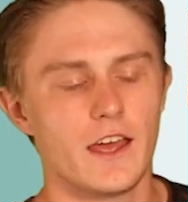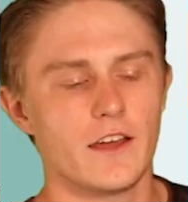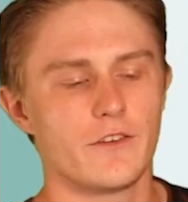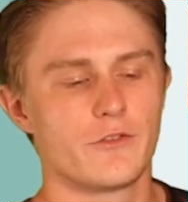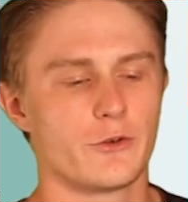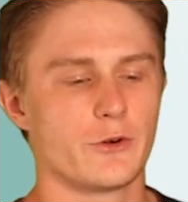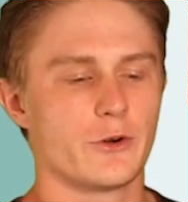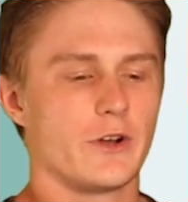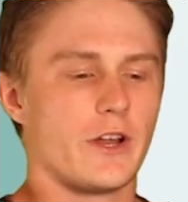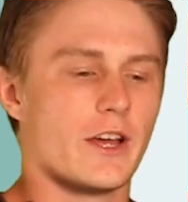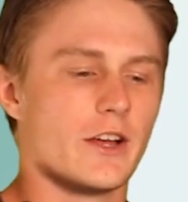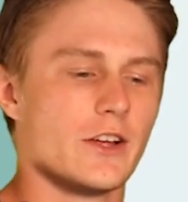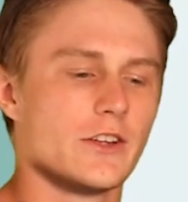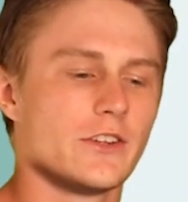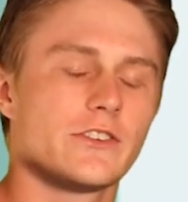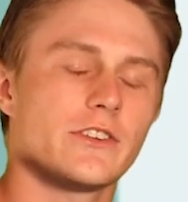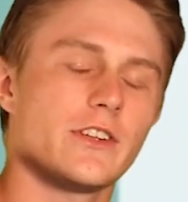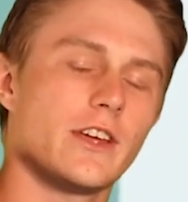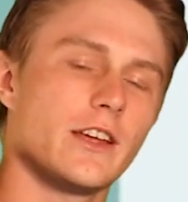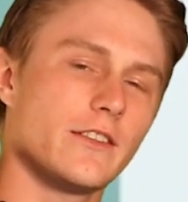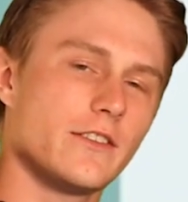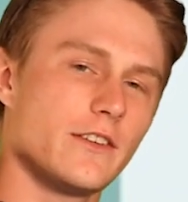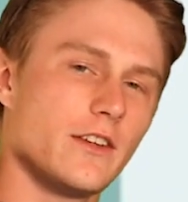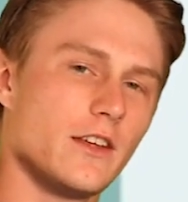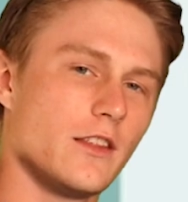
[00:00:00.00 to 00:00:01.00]
Everyone else
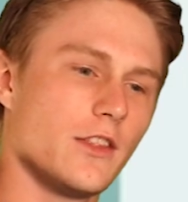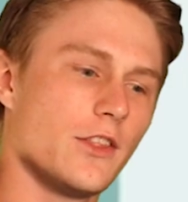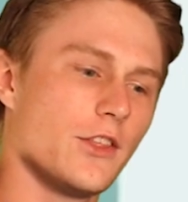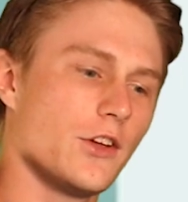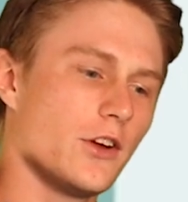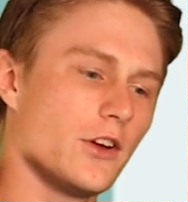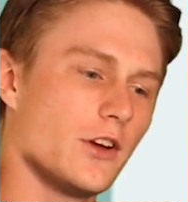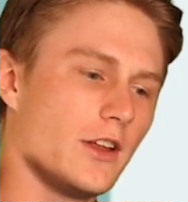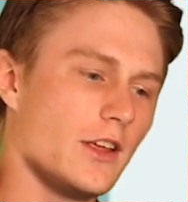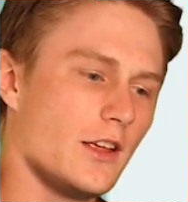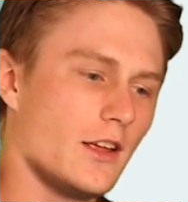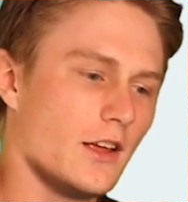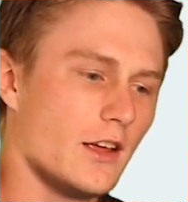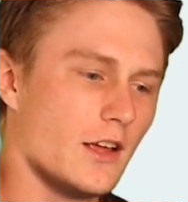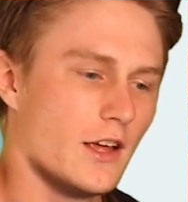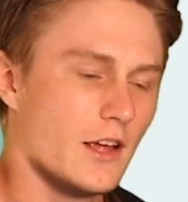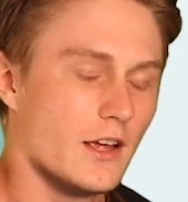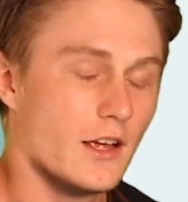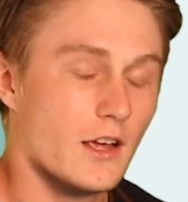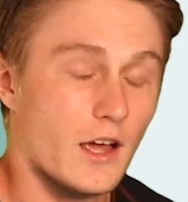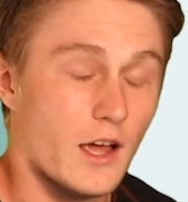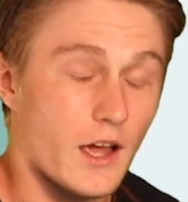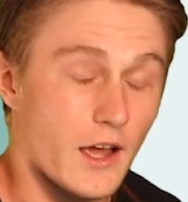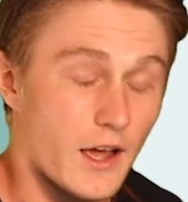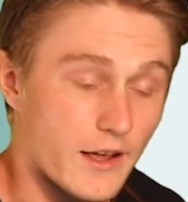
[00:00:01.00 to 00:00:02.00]
at 10:30.
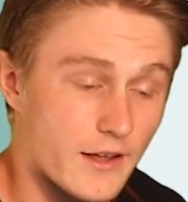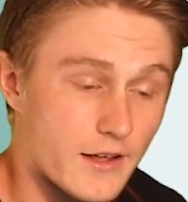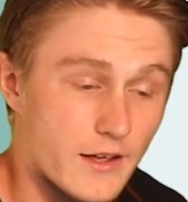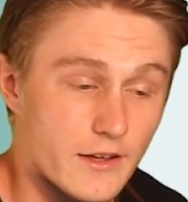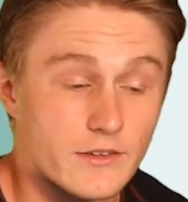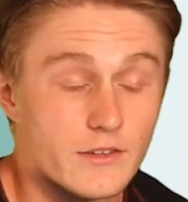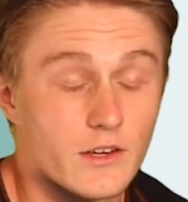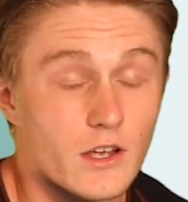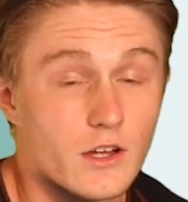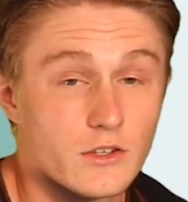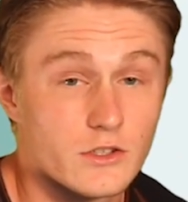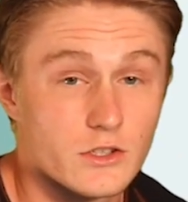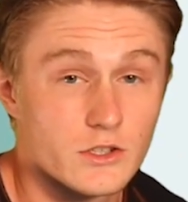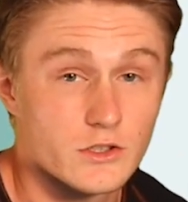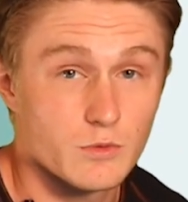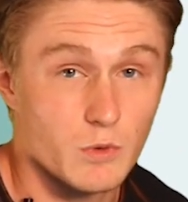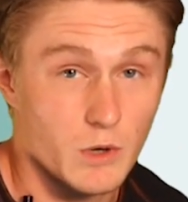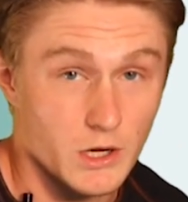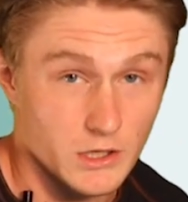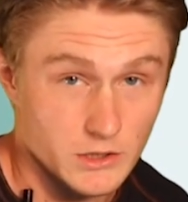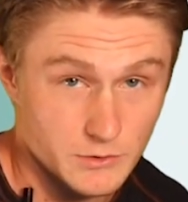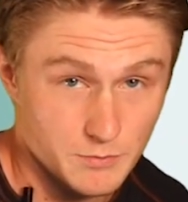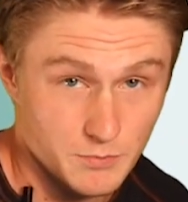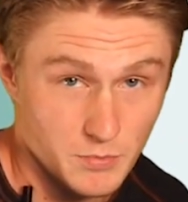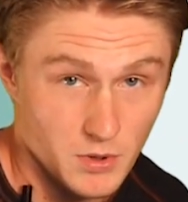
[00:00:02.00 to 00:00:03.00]
I guess I'll just watch